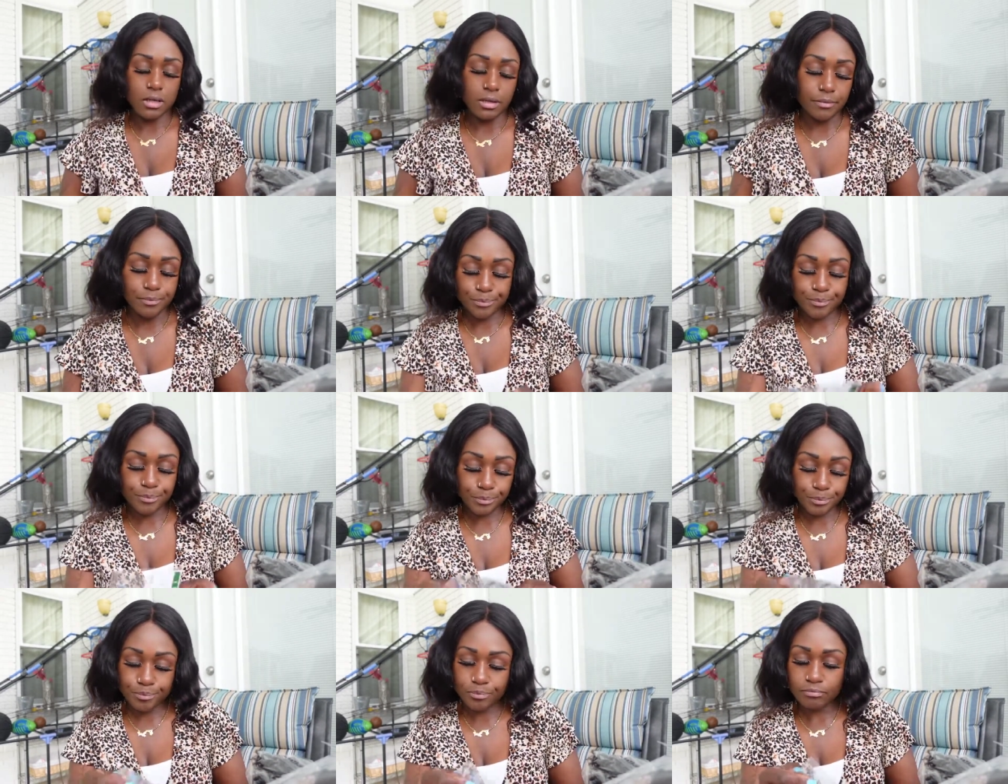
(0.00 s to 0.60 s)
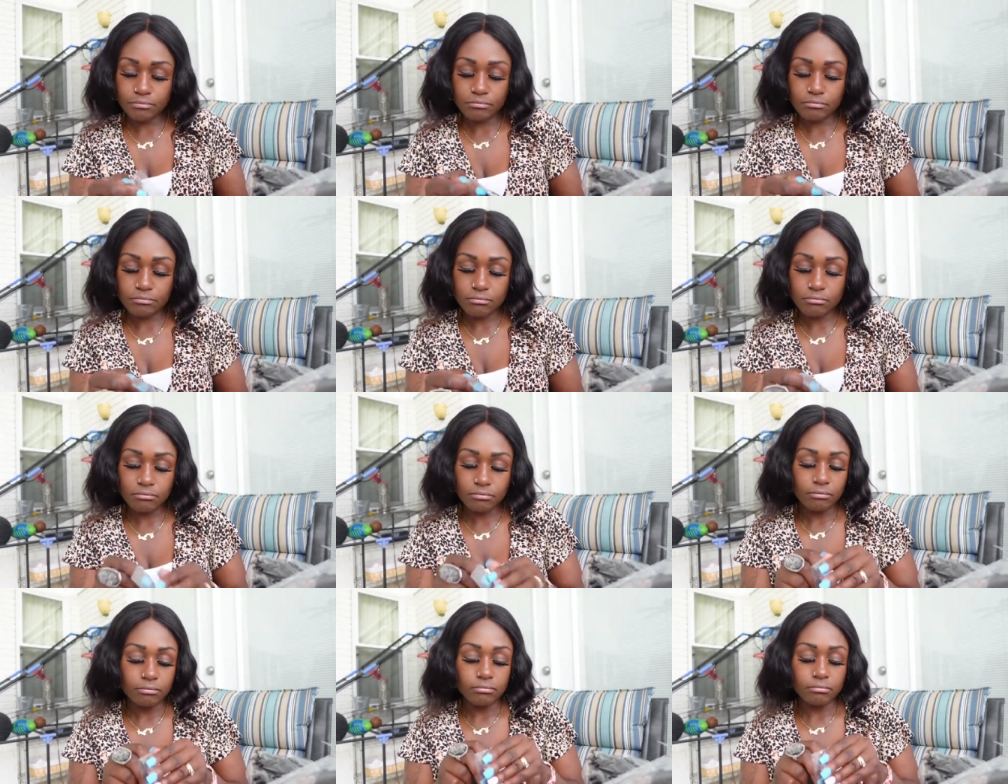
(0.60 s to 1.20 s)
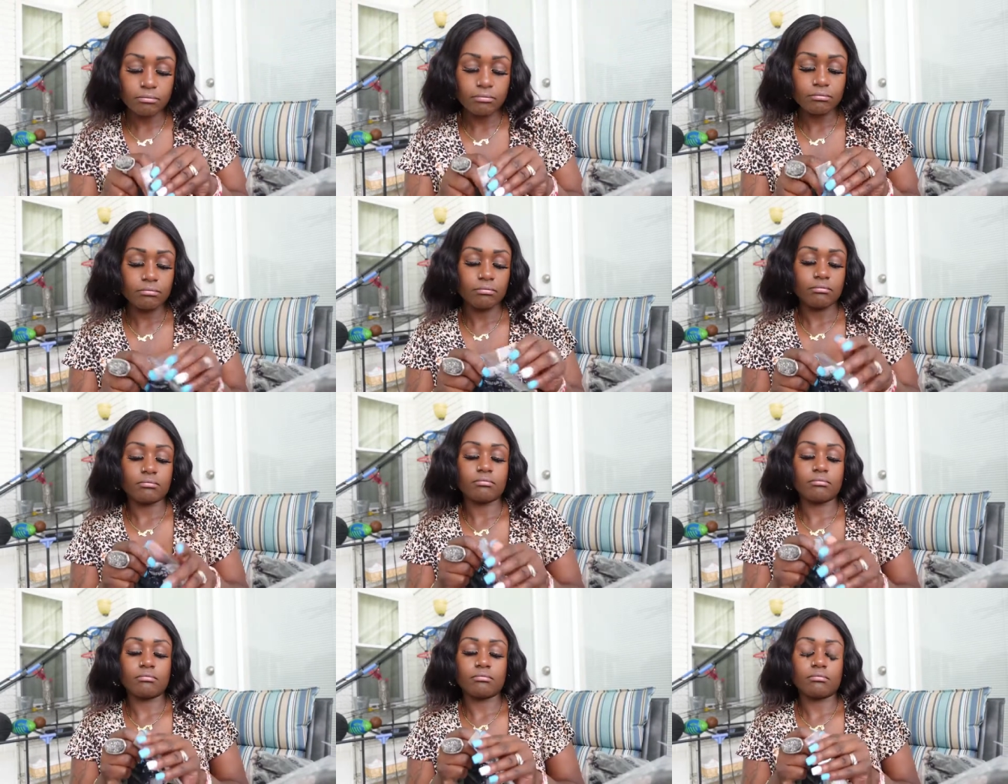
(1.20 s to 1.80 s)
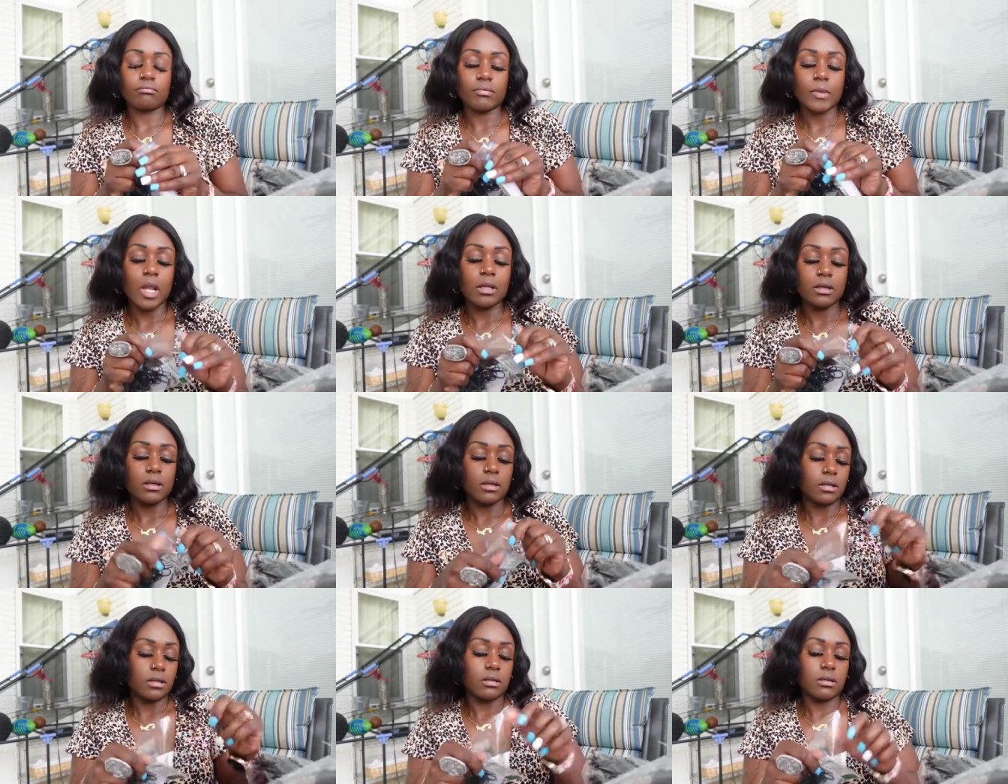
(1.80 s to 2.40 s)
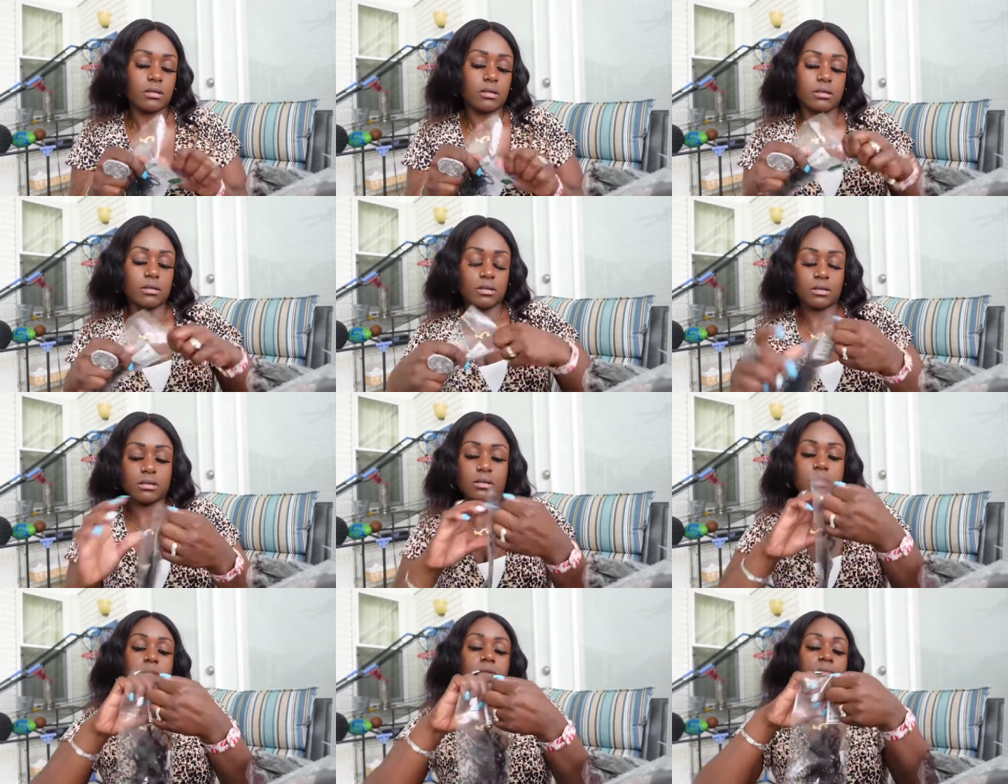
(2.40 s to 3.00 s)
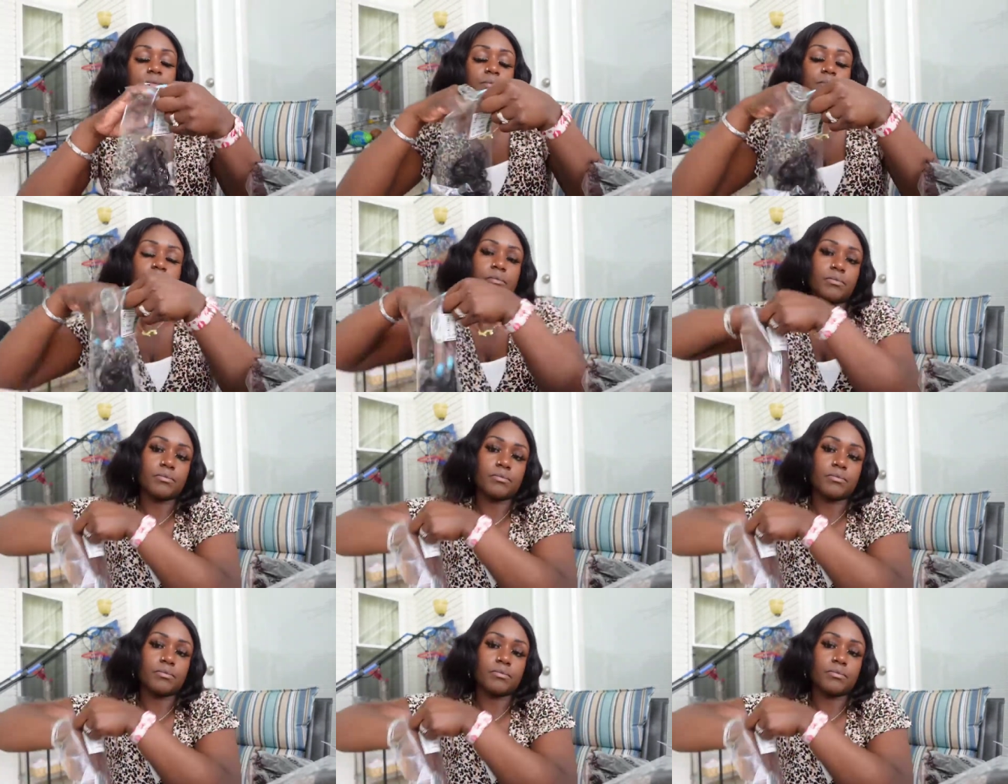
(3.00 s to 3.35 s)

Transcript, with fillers: um, this video isn't too long for you guys.